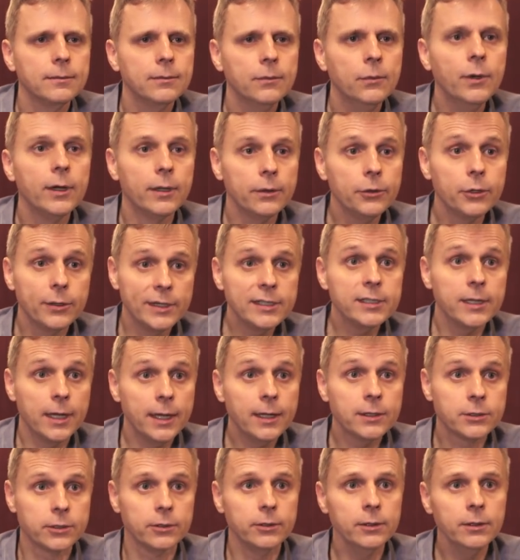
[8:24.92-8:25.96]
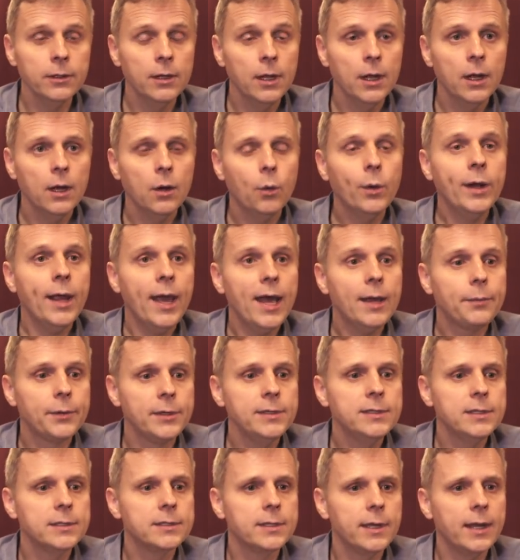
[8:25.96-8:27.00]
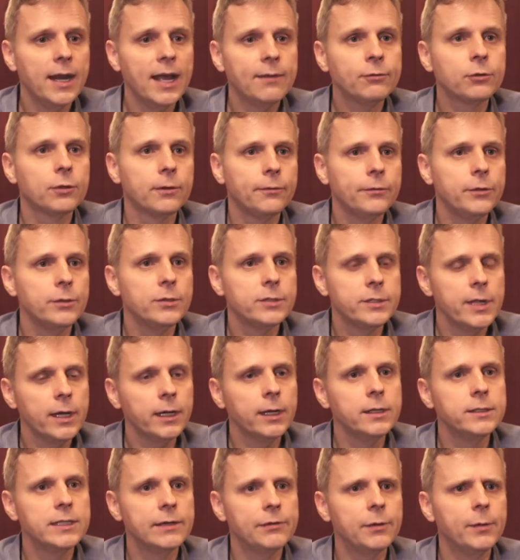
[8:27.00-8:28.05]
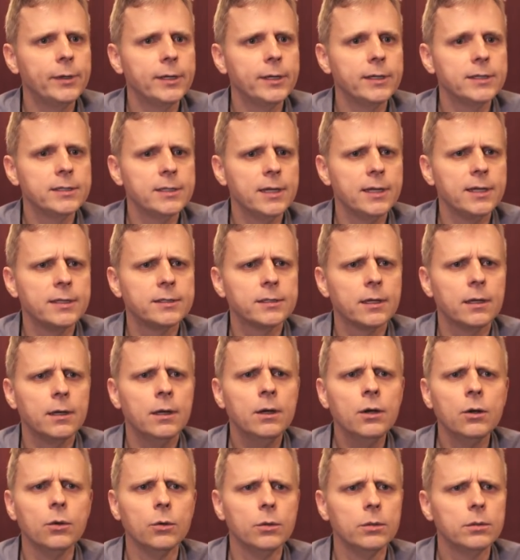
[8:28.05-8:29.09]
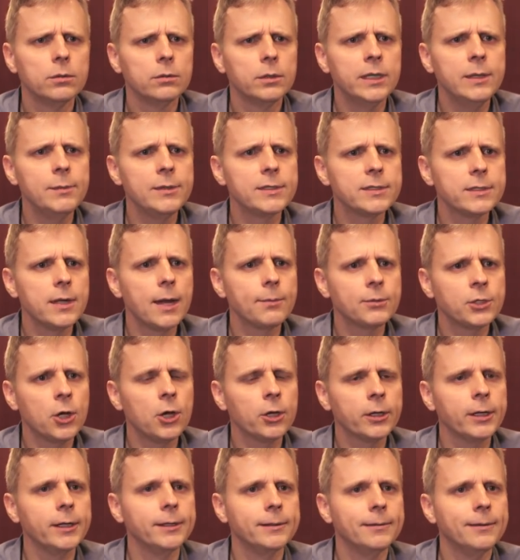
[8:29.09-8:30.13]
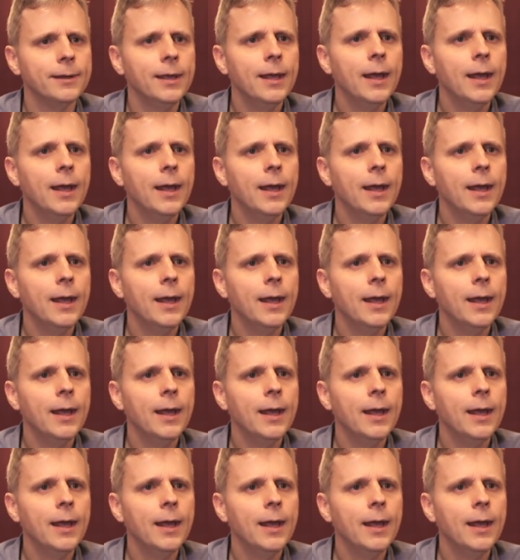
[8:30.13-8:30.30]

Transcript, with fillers: Well, there is an answer. What happens is that after a few seconds, everybody says, oh, Lehman stopped talking.